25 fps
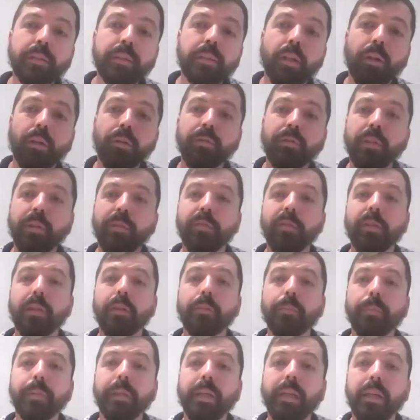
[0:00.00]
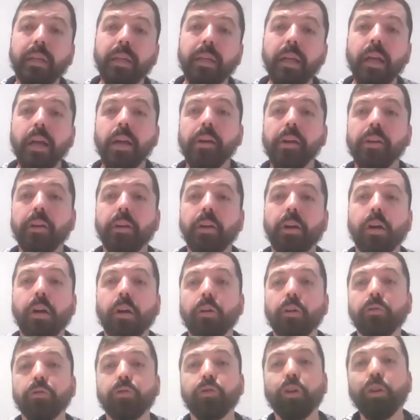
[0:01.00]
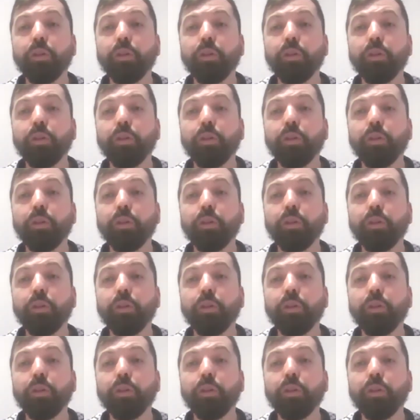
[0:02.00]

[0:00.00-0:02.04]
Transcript: So we will be uh,